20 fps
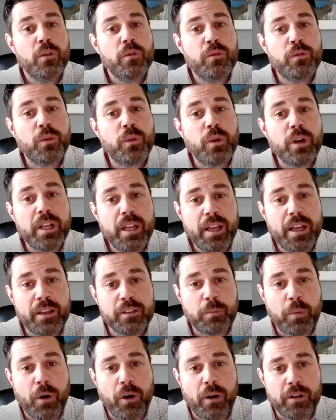free
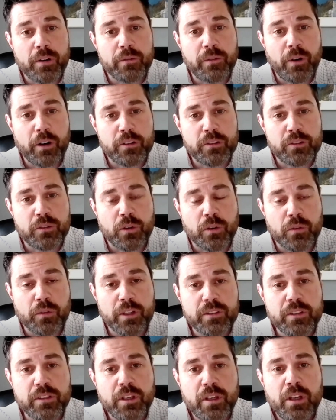as part of our
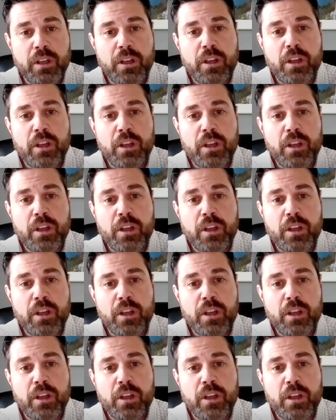service.